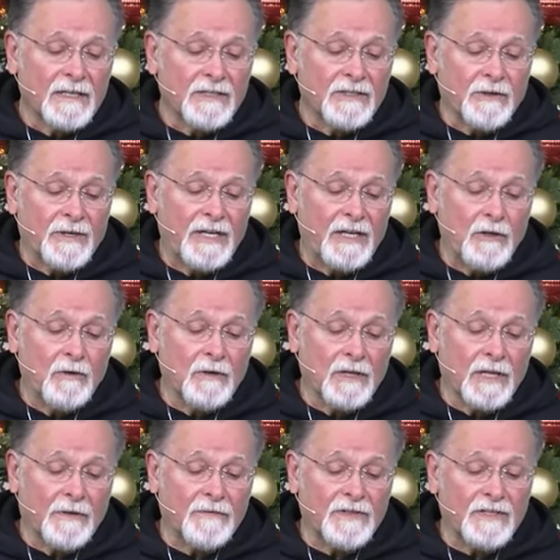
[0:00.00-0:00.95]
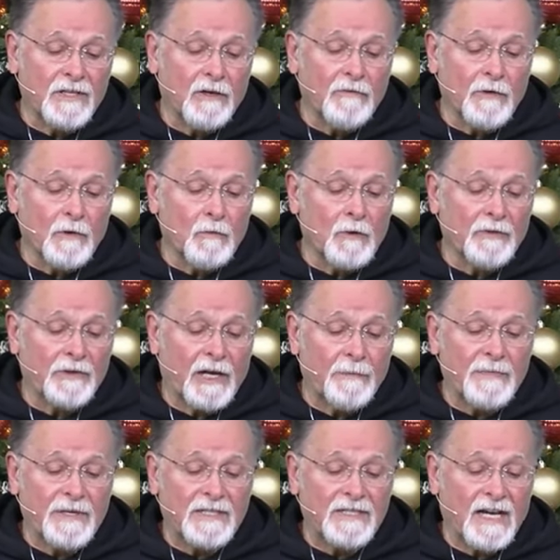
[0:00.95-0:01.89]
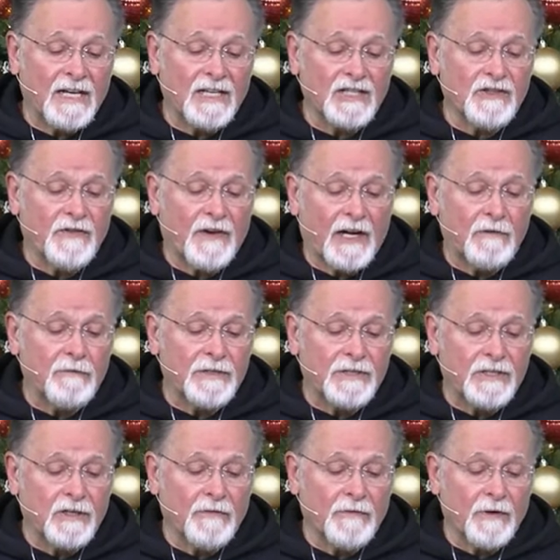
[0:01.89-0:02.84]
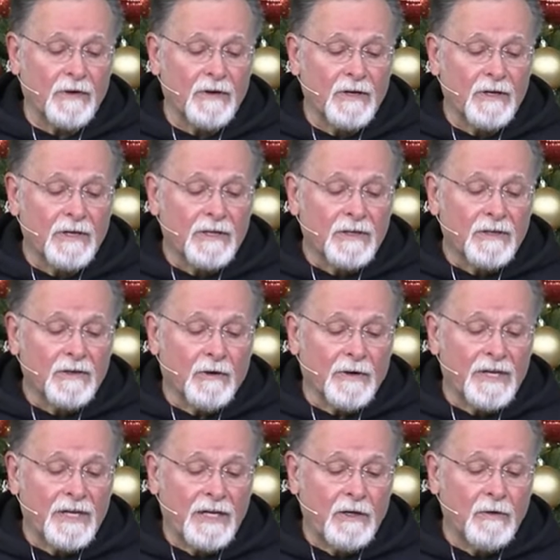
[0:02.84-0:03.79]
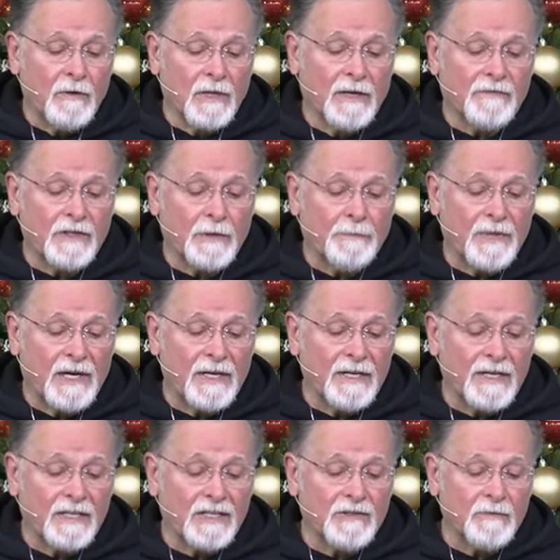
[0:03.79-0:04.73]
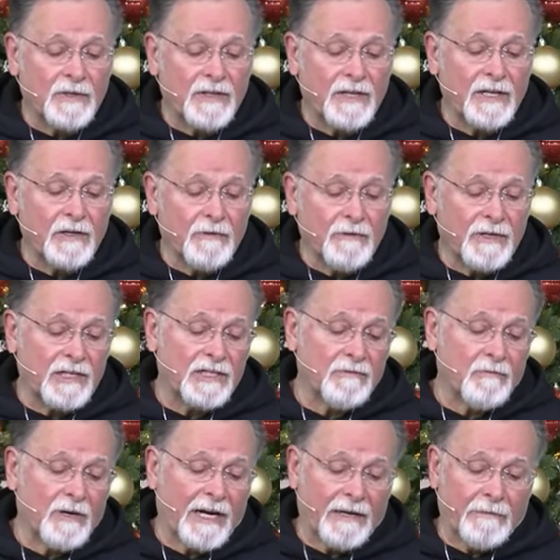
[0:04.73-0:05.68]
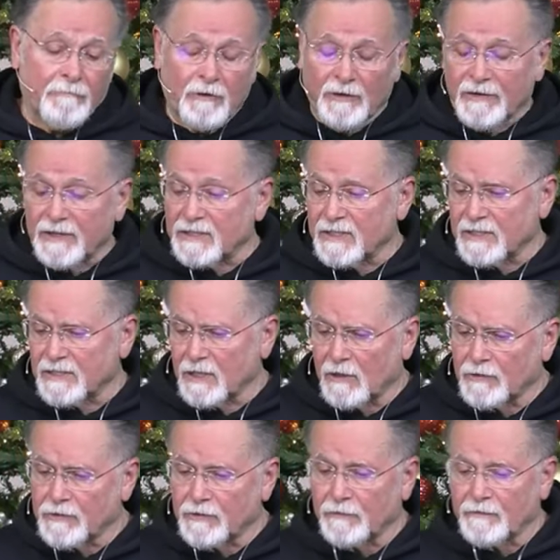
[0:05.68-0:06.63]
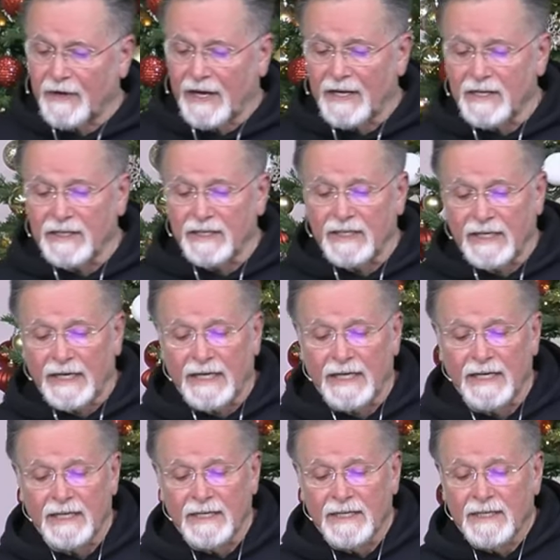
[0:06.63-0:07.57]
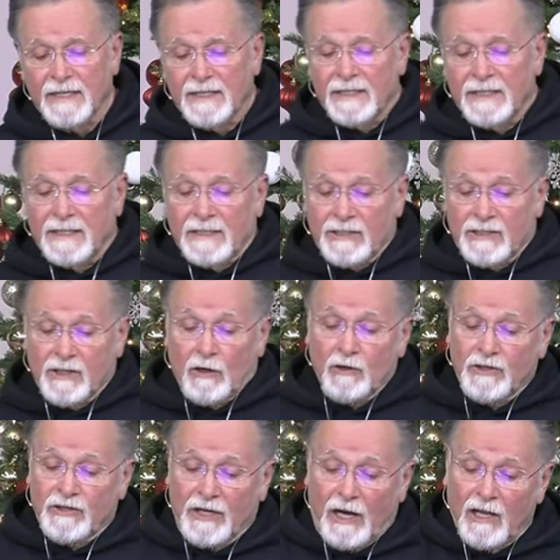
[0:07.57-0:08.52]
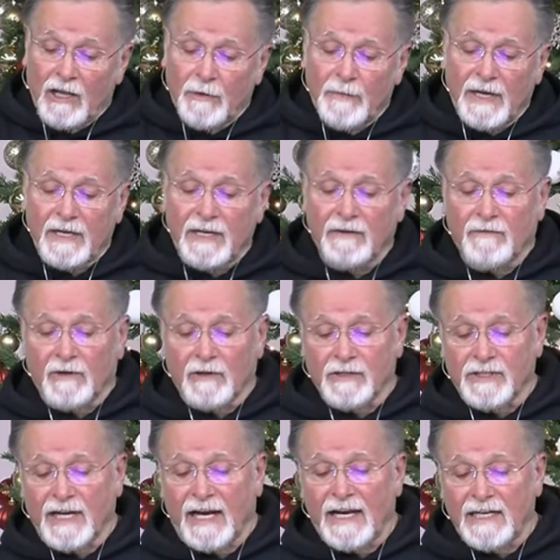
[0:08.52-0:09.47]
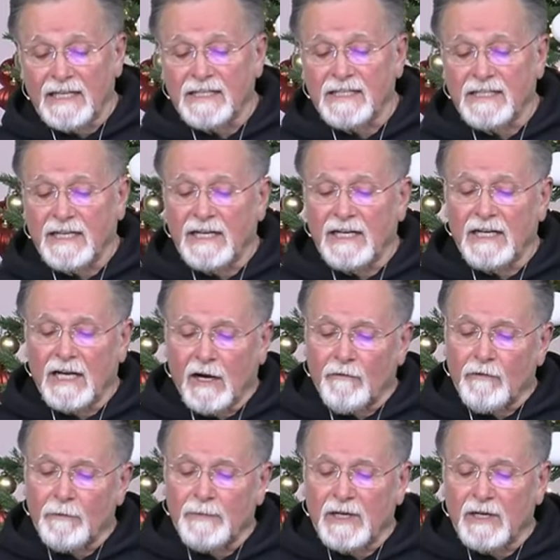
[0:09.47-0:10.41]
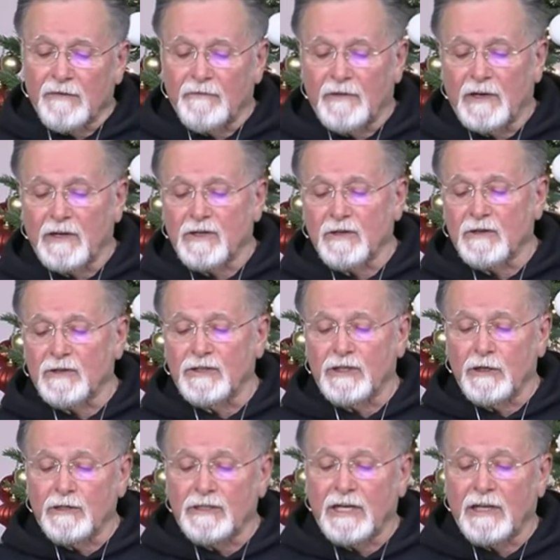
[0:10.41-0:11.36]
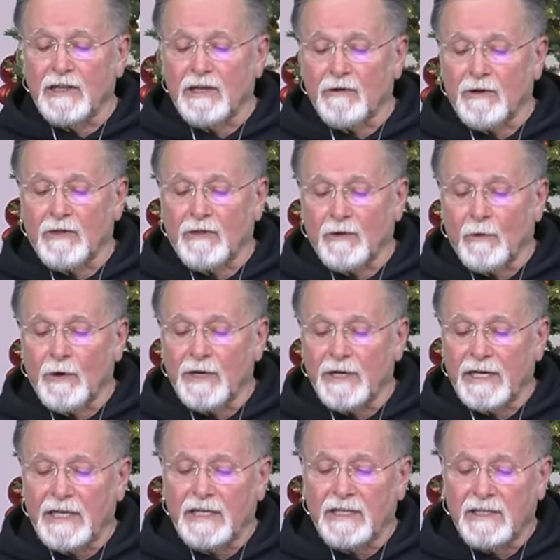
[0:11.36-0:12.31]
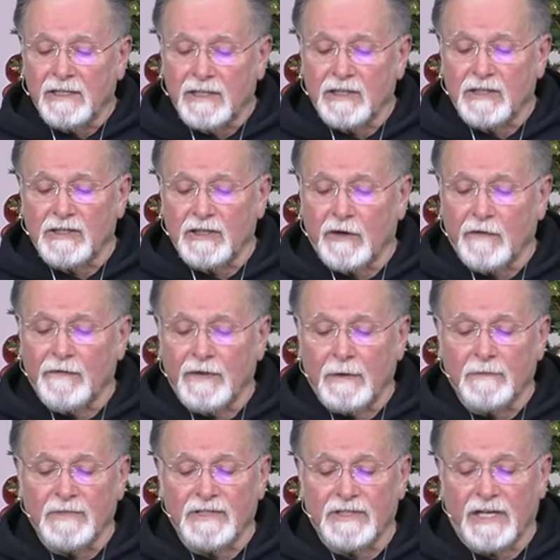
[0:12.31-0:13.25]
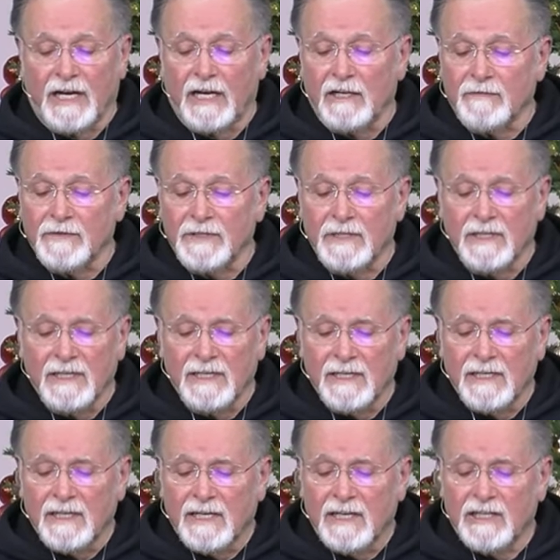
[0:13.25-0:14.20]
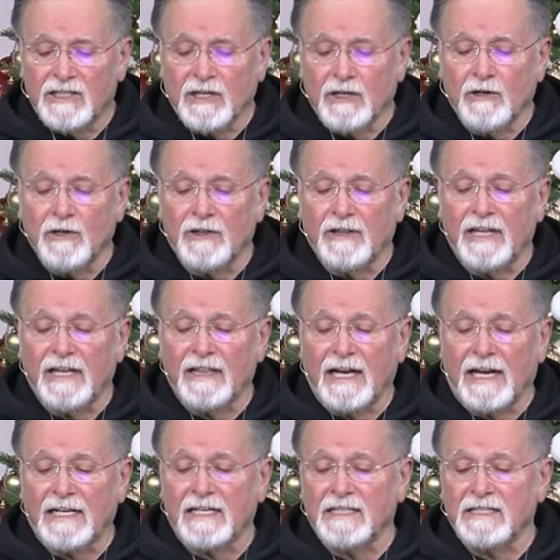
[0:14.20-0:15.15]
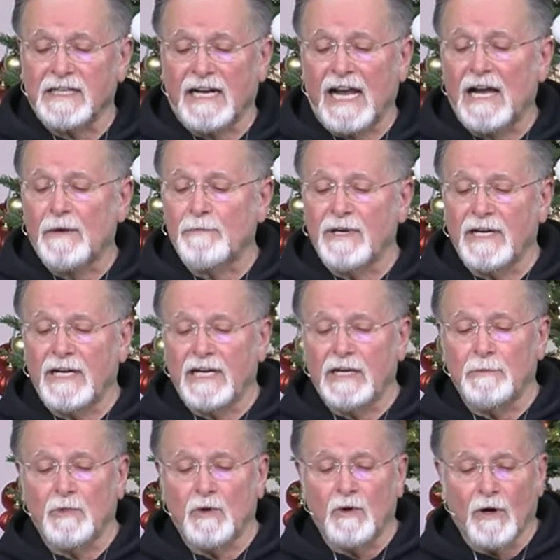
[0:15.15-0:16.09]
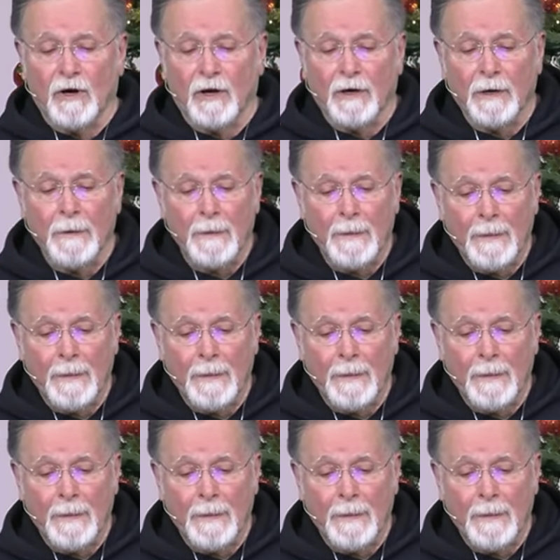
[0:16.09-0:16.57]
So he who loves silver will not be satisfied with silver, nor he who loves abundance with increase. Why? Well, this is also vanity. So Solomon in verse 8 is seeing government officials using their authority to serve themselves. It's a good thing that doesn't happen anymore.